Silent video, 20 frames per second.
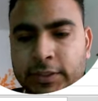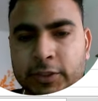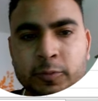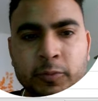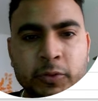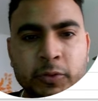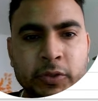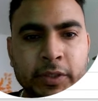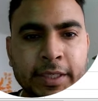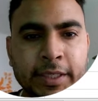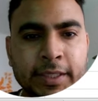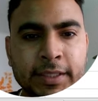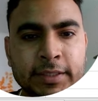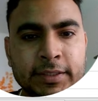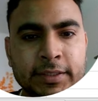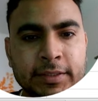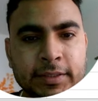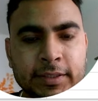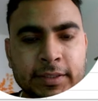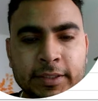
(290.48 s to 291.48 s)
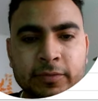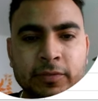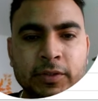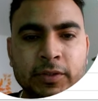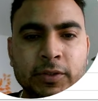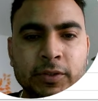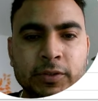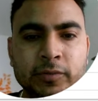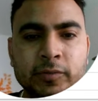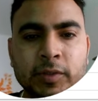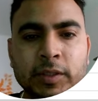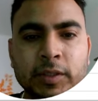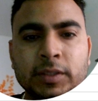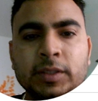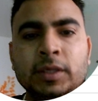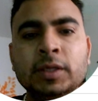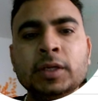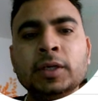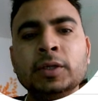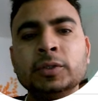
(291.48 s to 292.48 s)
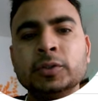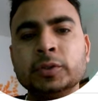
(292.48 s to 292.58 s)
if I just put a, it will not work.